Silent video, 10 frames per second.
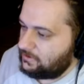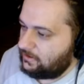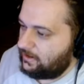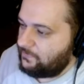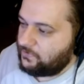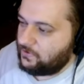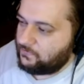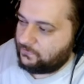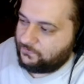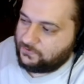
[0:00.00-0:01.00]

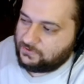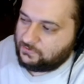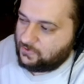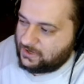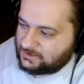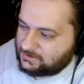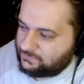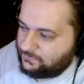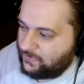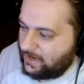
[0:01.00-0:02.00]
Leftover food
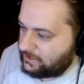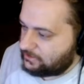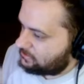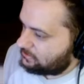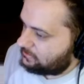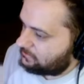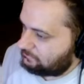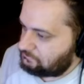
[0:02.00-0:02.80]
waste fashion.